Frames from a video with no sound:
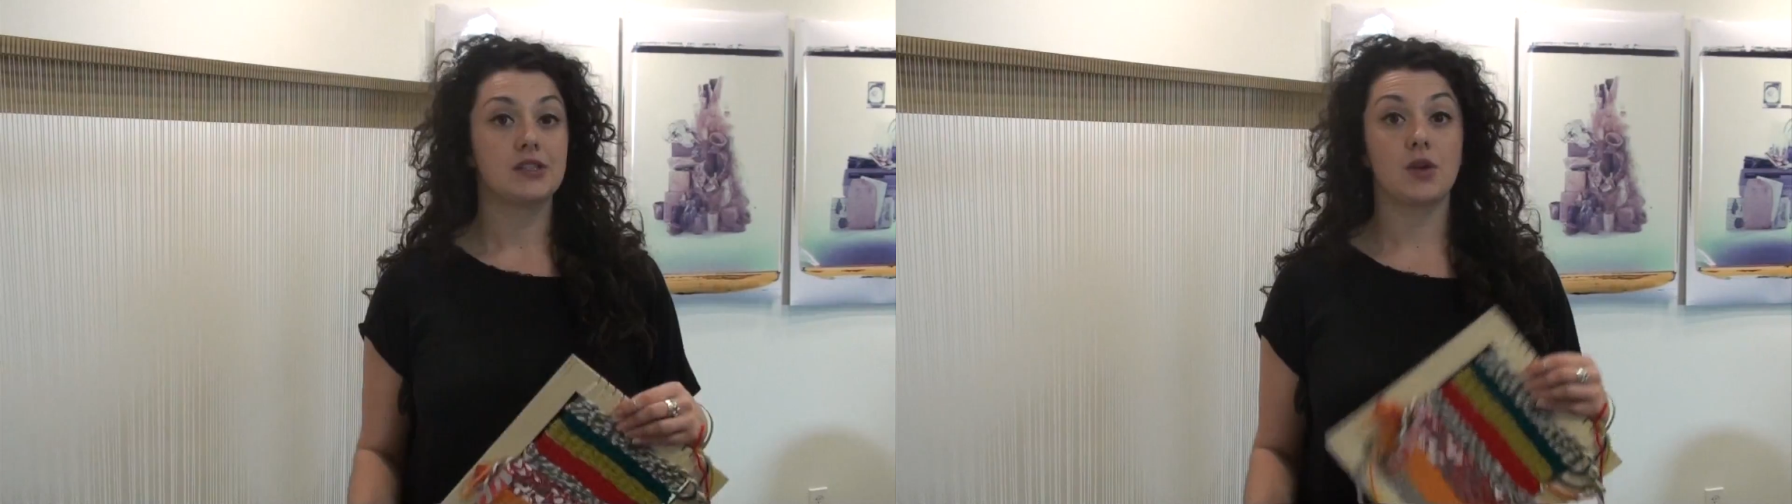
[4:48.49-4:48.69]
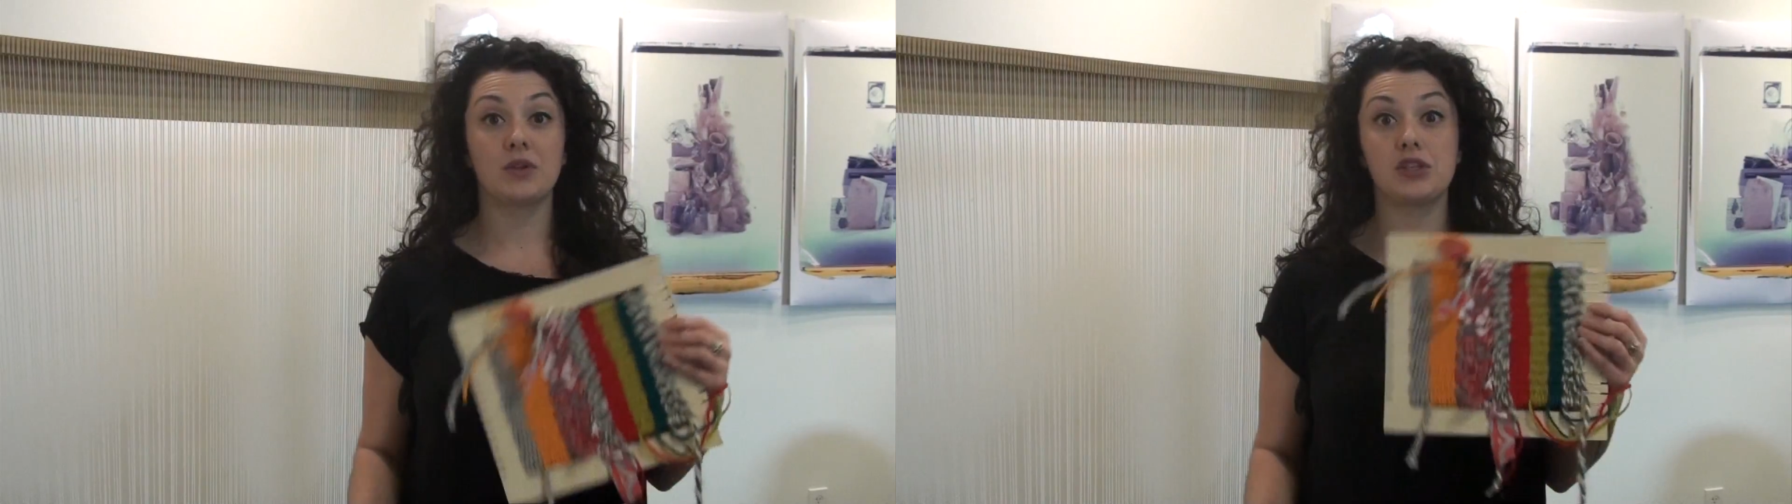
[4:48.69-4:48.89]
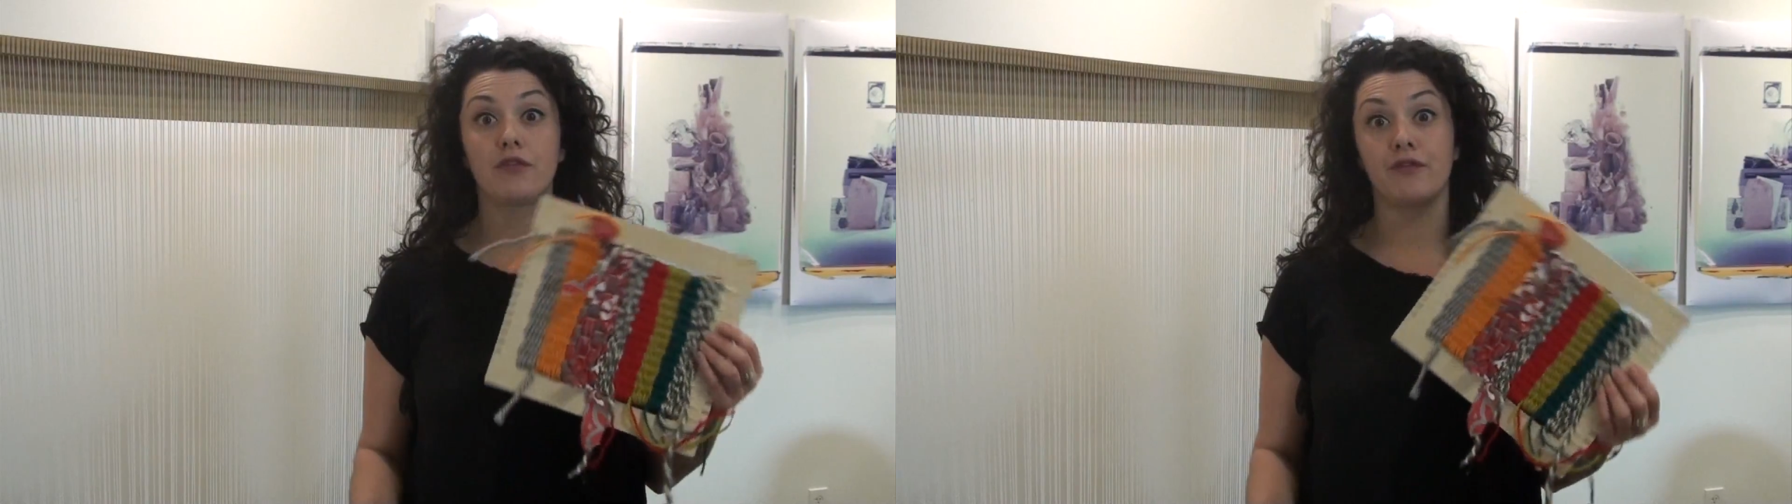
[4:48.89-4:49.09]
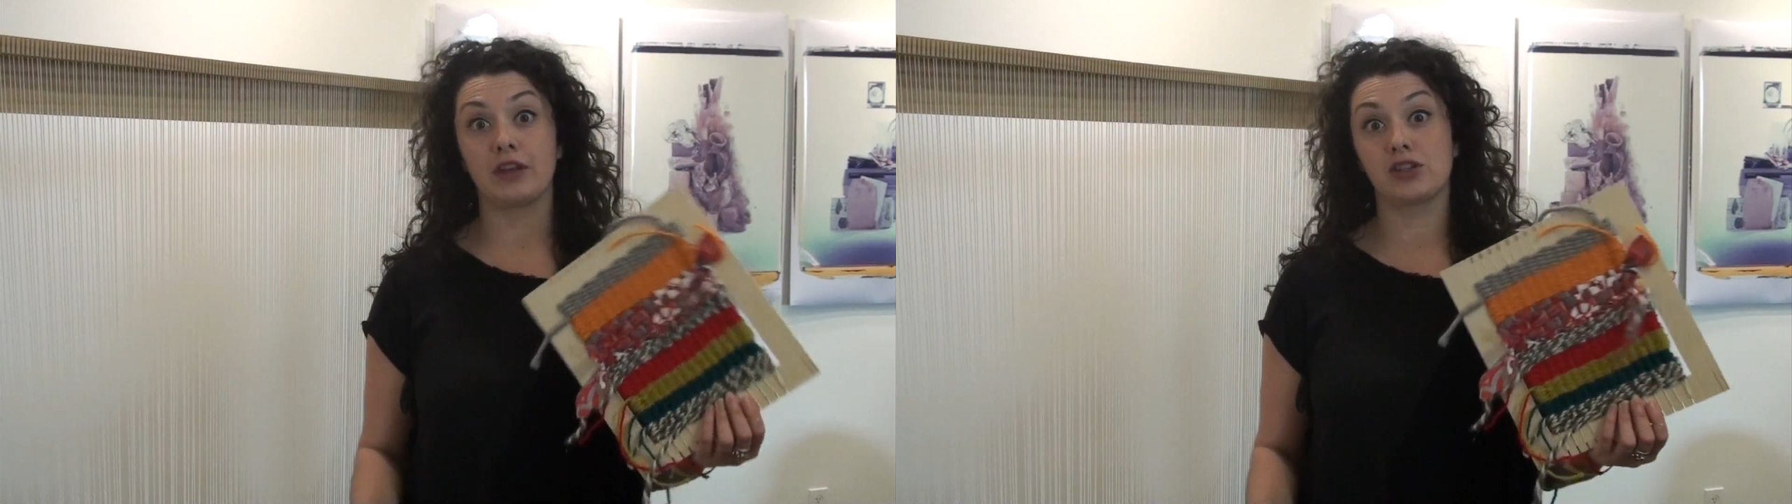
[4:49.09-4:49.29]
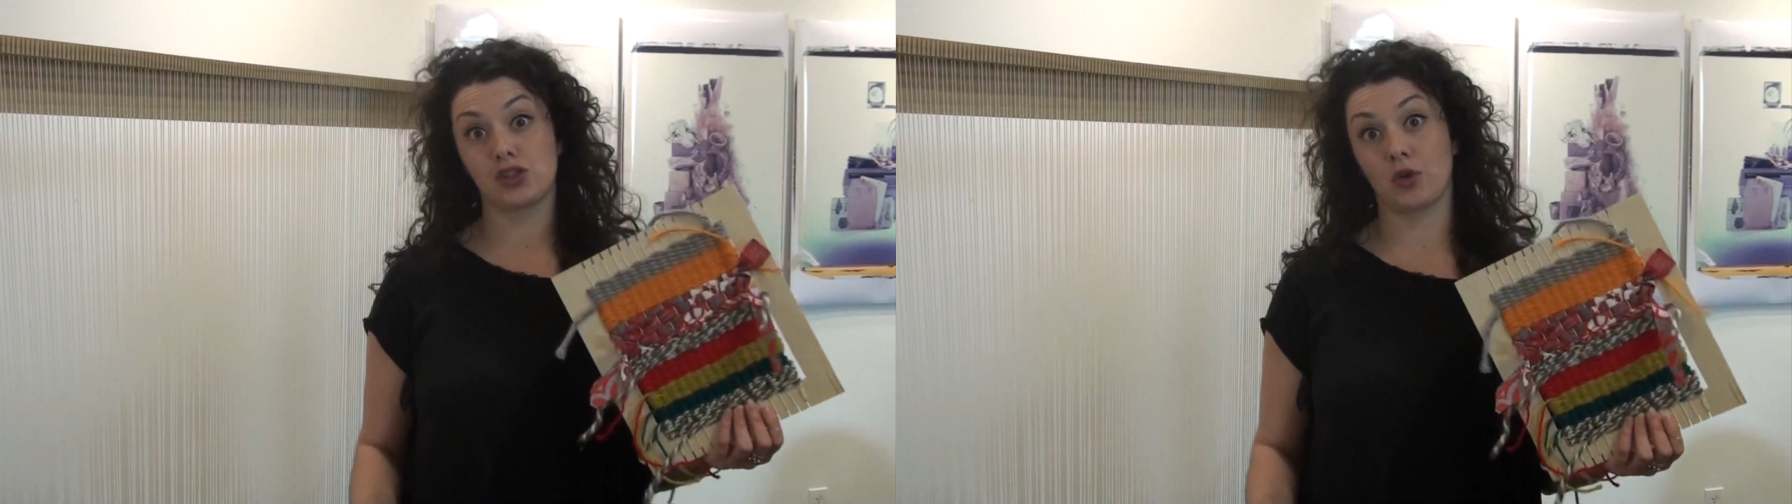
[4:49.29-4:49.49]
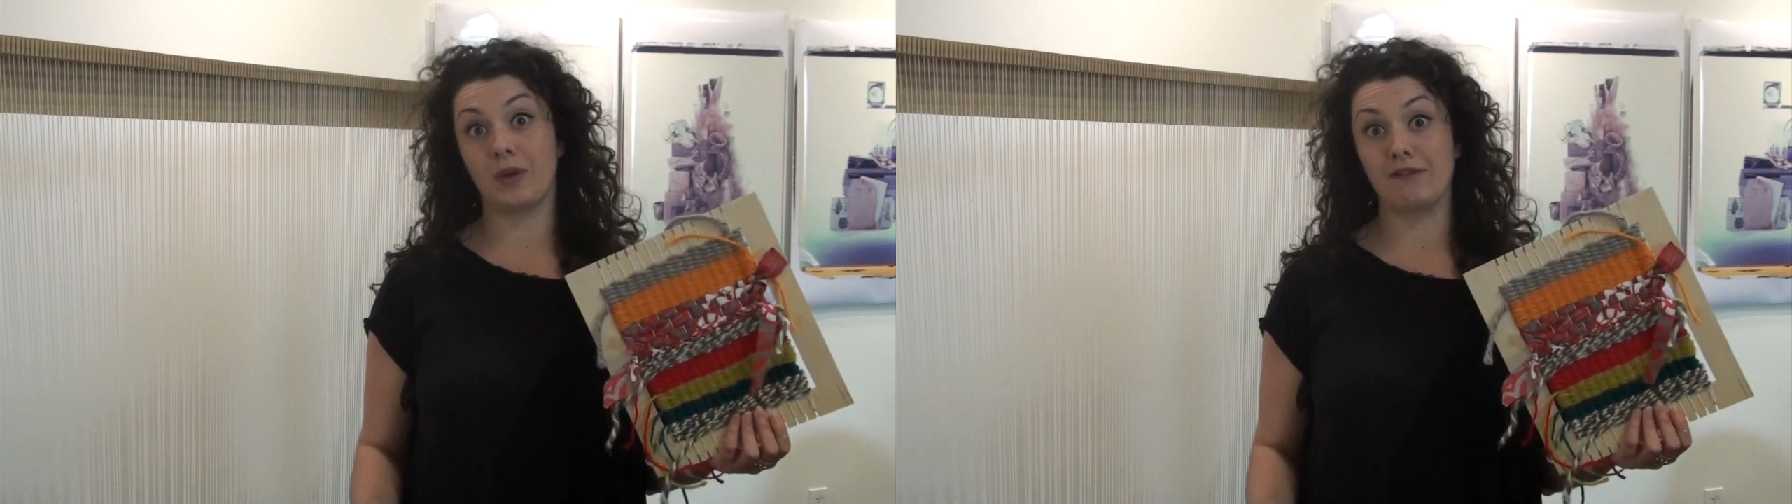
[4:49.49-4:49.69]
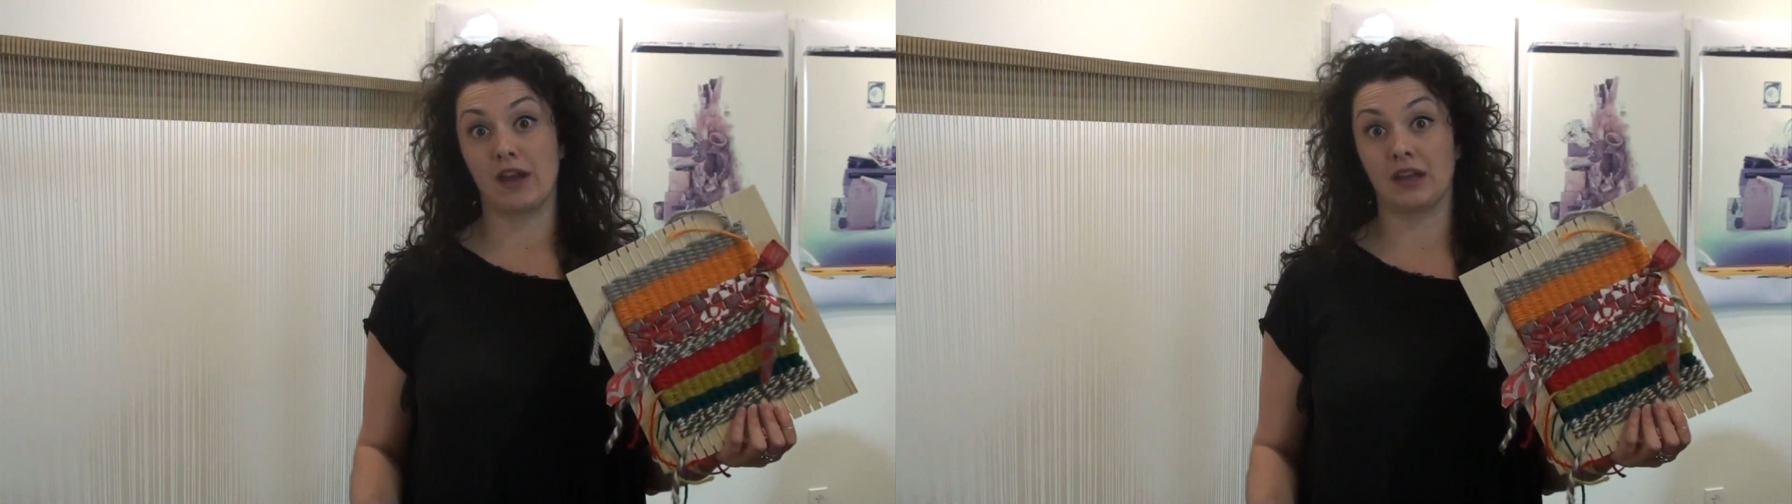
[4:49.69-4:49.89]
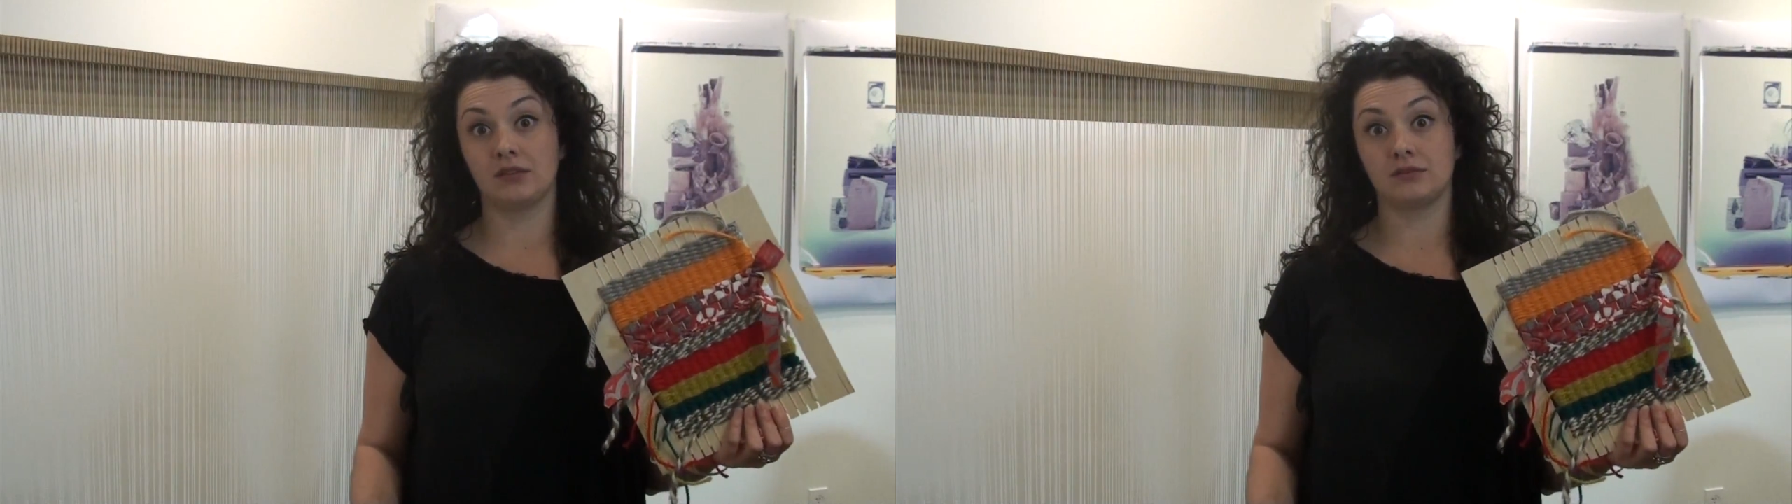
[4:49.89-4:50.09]
So once you've finished your
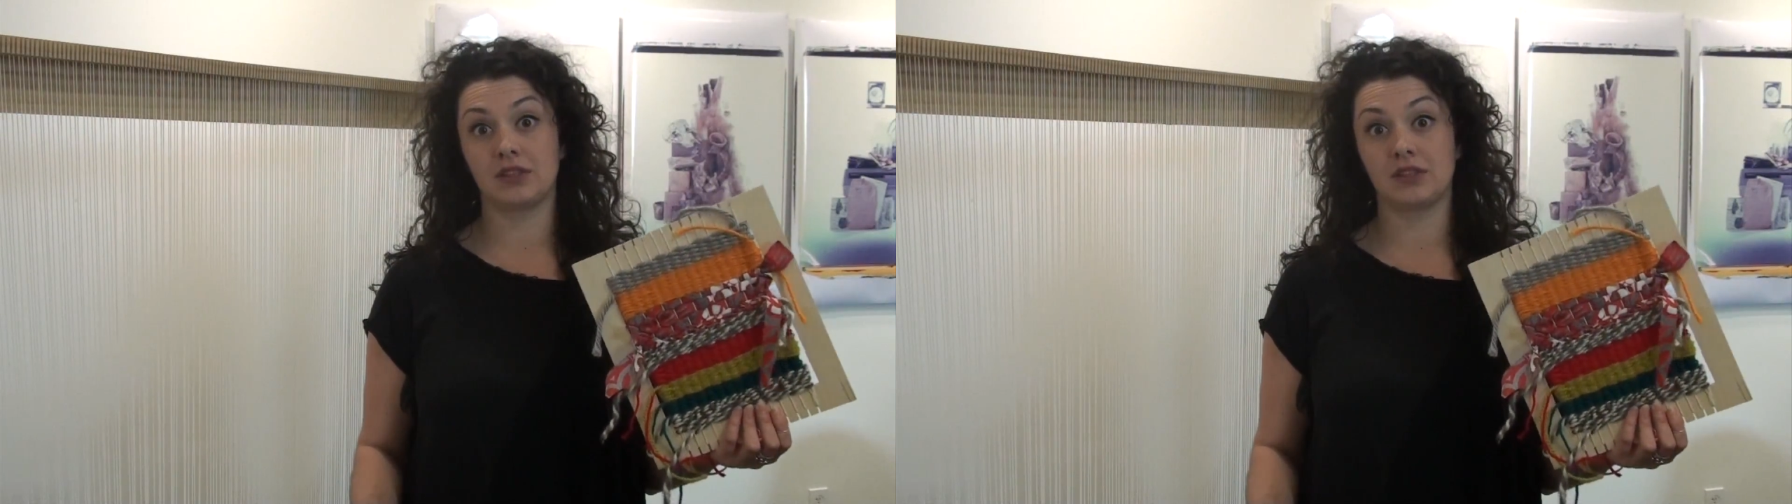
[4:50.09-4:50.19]
weaving,